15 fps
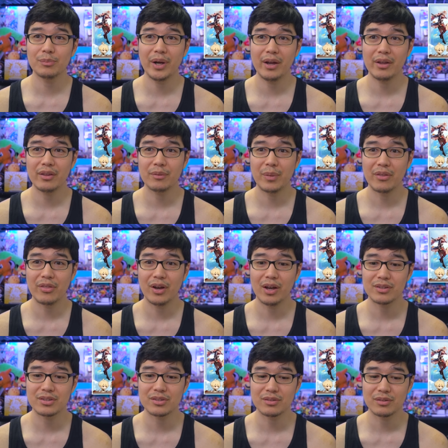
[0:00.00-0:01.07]
my my
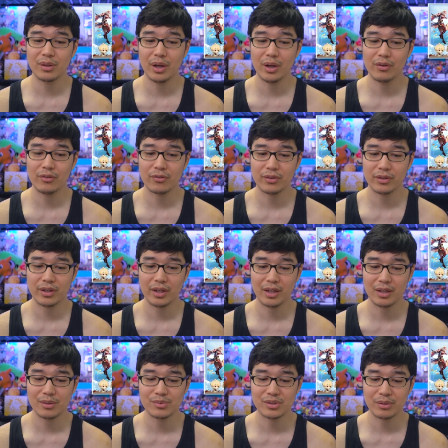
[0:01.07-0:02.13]
thoughts and love for the
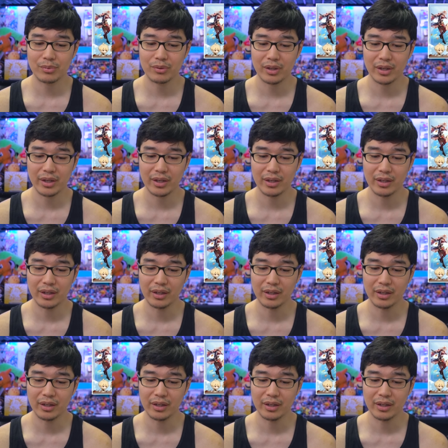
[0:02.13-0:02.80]
games I play,